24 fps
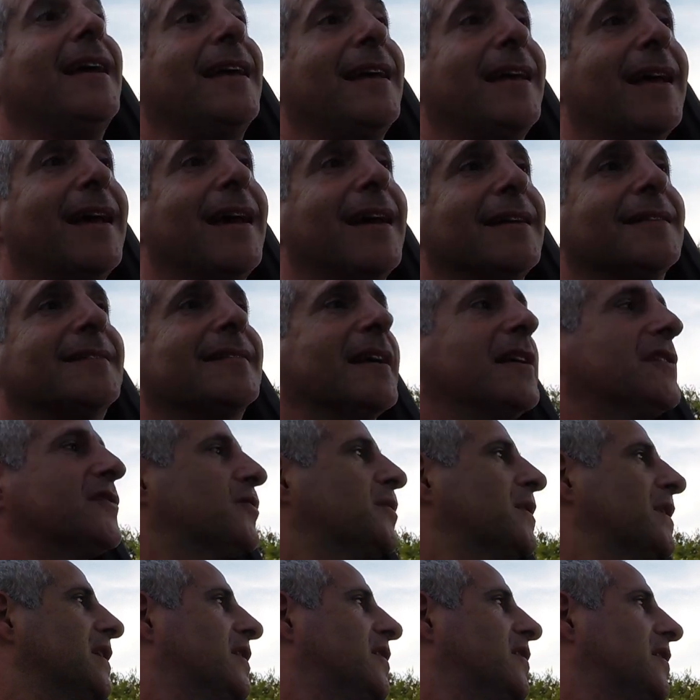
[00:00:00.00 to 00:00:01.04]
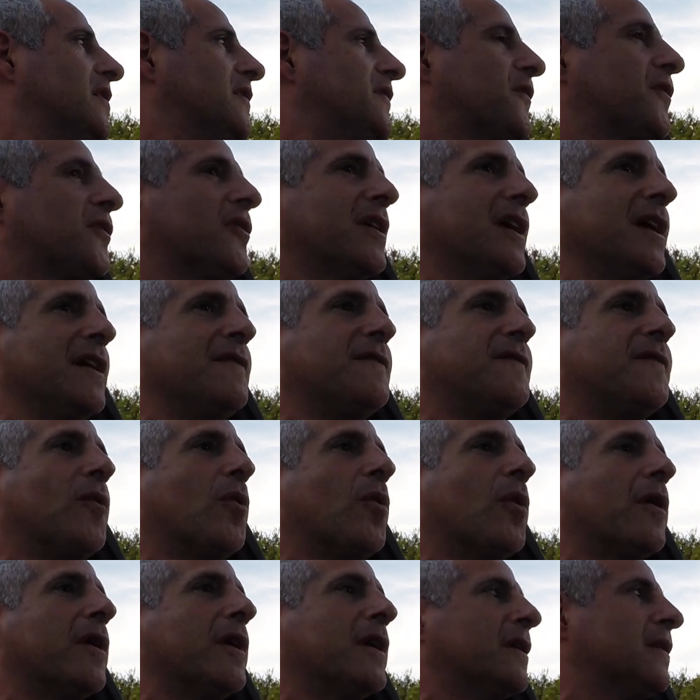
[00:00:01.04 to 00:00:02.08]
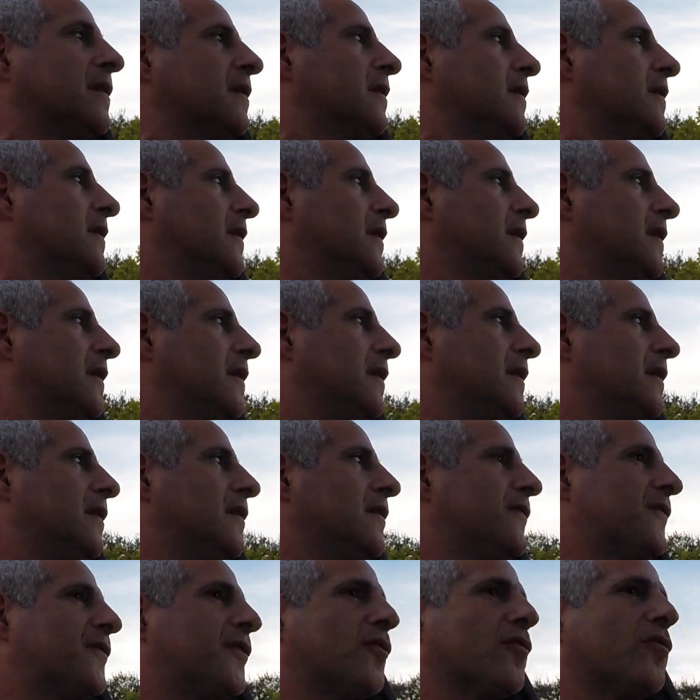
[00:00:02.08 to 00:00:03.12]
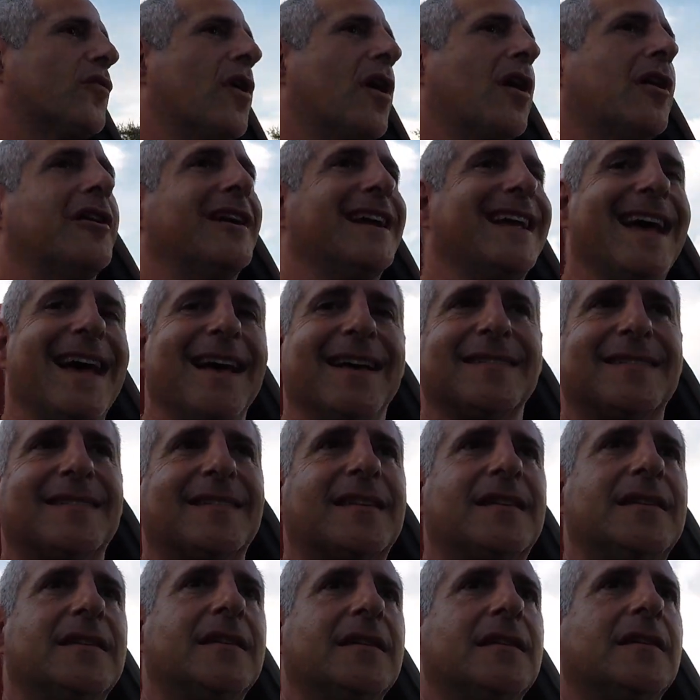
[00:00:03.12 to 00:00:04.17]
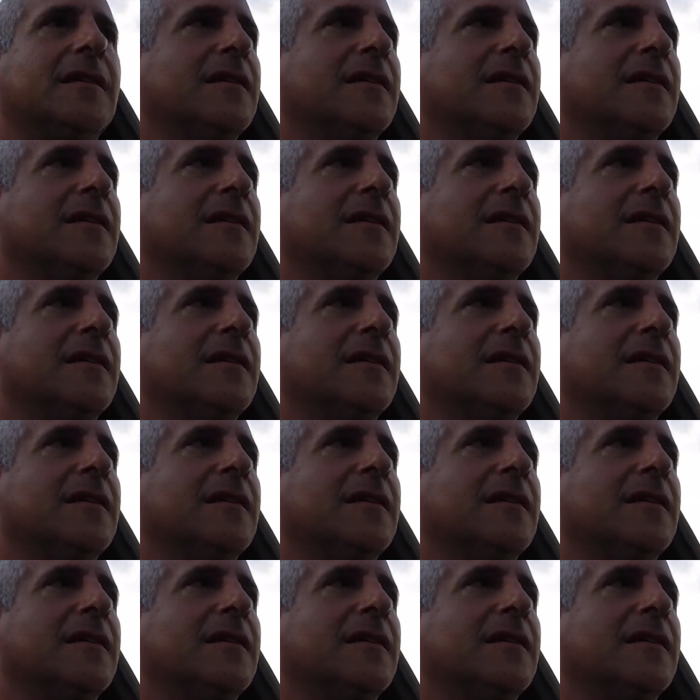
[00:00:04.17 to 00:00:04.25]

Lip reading: Yeah, it sounds really good for a foreign Ferrari-esque,